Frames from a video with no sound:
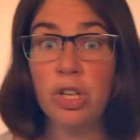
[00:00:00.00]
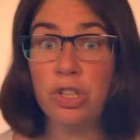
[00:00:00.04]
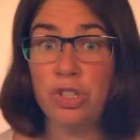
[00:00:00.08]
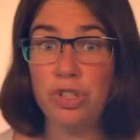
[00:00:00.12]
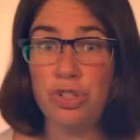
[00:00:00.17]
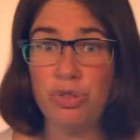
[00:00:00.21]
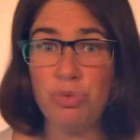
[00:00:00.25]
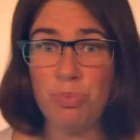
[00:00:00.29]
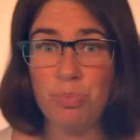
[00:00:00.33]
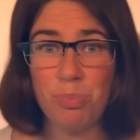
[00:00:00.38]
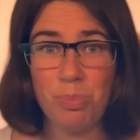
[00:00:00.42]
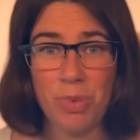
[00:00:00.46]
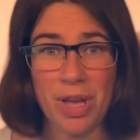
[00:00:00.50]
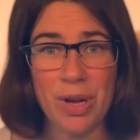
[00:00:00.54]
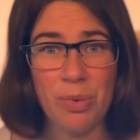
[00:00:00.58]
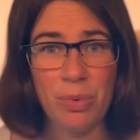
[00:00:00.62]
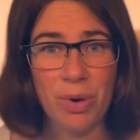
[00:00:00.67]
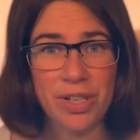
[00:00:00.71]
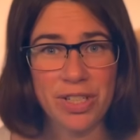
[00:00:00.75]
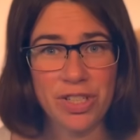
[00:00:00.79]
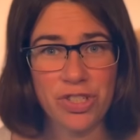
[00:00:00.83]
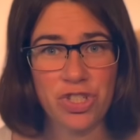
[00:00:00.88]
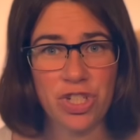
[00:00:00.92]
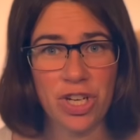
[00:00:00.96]
you may
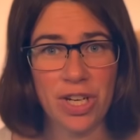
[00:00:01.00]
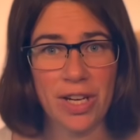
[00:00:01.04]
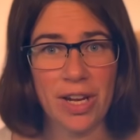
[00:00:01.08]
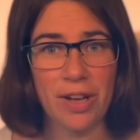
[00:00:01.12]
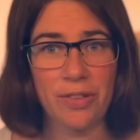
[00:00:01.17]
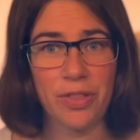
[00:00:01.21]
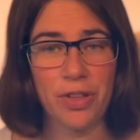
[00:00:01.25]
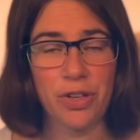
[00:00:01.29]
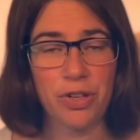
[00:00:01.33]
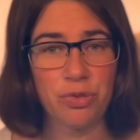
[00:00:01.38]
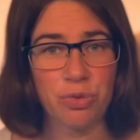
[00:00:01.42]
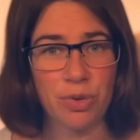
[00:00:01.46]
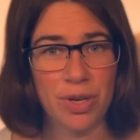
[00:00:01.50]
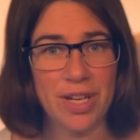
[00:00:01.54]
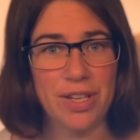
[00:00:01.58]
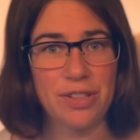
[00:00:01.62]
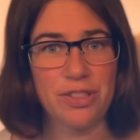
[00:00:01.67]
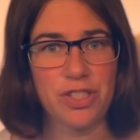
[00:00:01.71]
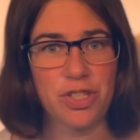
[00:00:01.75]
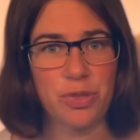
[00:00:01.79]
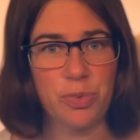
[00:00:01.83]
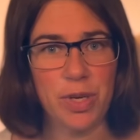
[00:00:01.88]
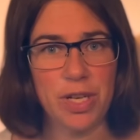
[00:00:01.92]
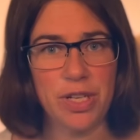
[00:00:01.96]
want to check out the
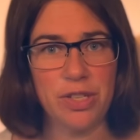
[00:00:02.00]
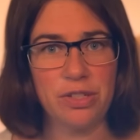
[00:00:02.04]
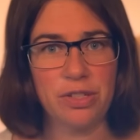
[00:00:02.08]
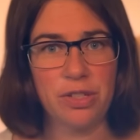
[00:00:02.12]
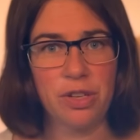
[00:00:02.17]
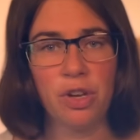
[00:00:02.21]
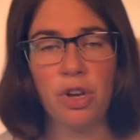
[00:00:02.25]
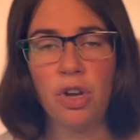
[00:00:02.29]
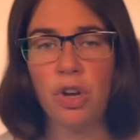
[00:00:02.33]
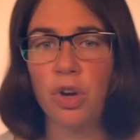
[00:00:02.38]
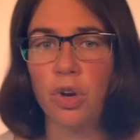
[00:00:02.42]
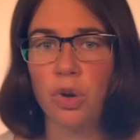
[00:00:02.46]
Grand Suites.